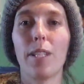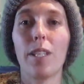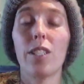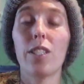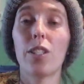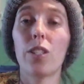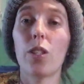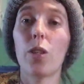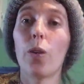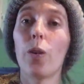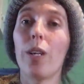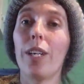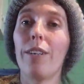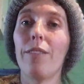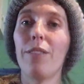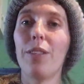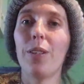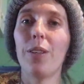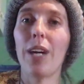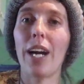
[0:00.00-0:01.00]
So
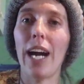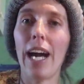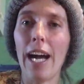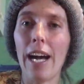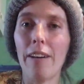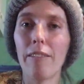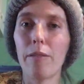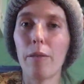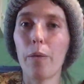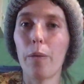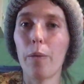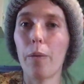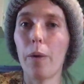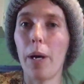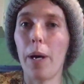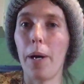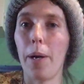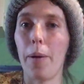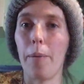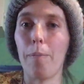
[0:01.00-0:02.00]
if you have
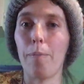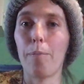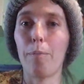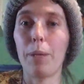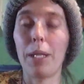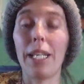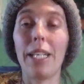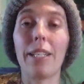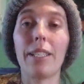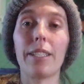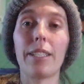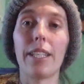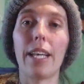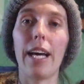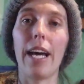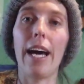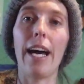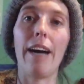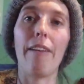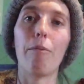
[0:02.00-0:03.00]
plants that
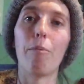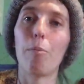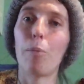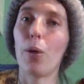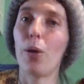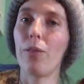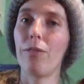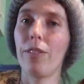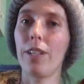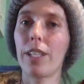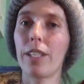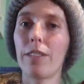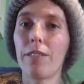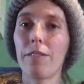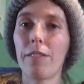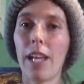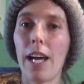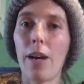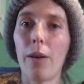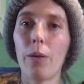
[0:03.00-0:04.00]
have perfect
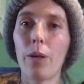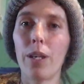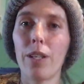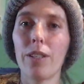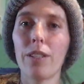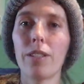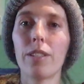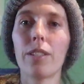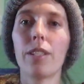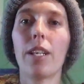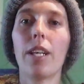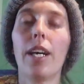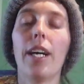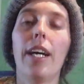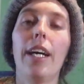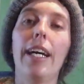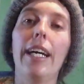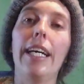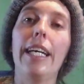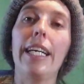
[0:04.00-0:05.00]
flowers,
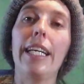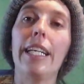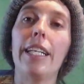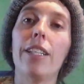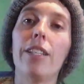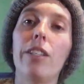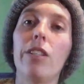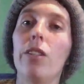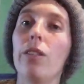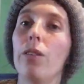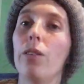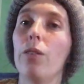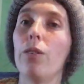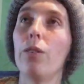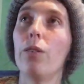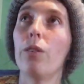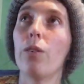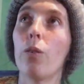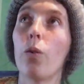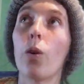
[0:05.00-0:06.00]

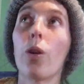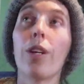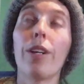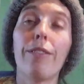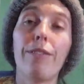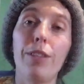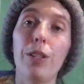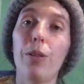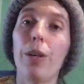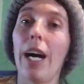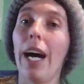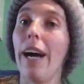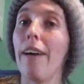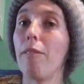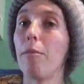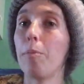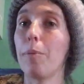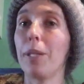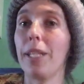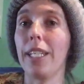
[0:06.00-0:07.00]
or if you
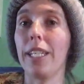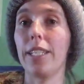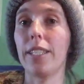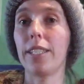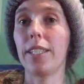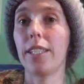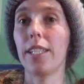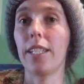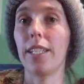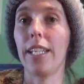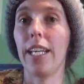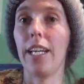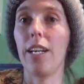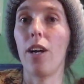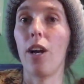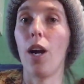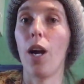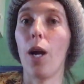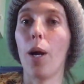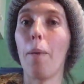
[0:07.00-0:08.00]
have plants that
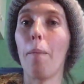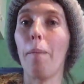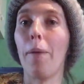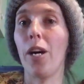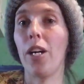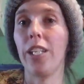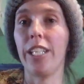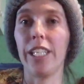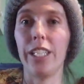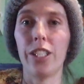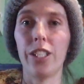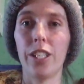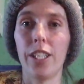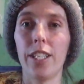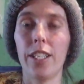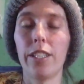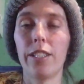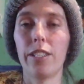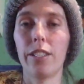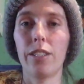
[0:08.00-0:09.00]
are
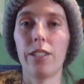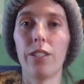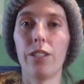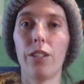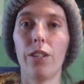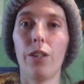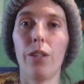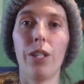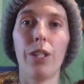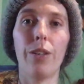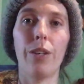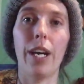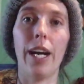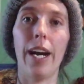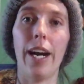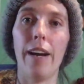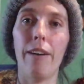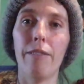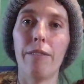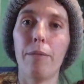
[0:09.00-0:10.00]
monoecious, so you
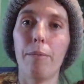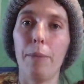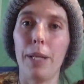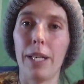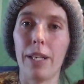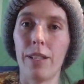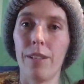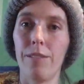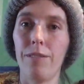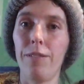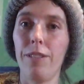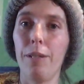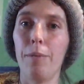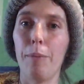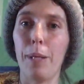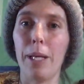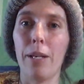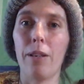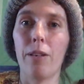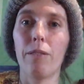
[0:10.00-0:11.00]
have male and
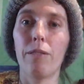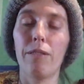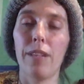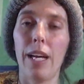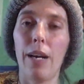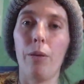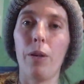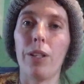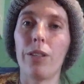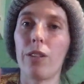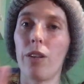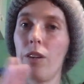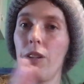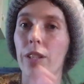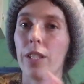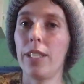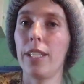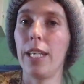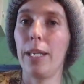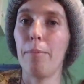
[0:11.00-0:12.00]
female flowers on
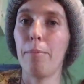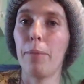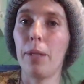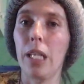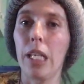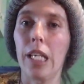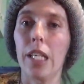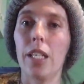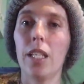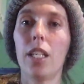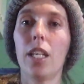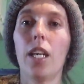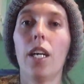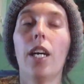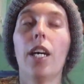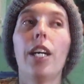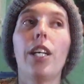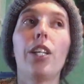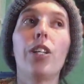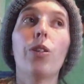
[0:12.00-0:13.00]
the same plant,
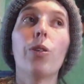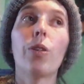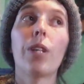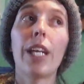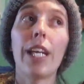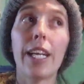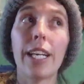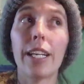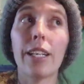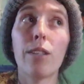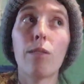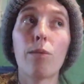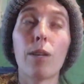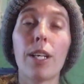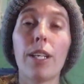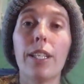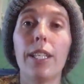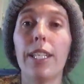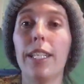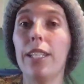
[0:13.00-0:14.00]
you can
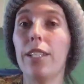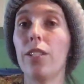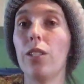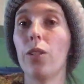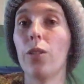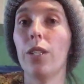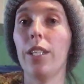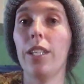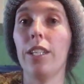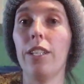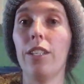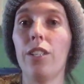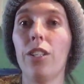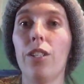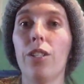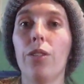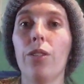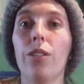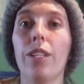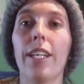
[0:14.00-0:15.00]
run into an
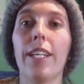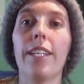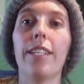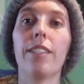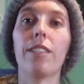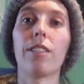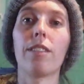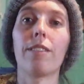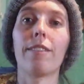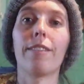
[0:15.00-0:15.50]
issue that is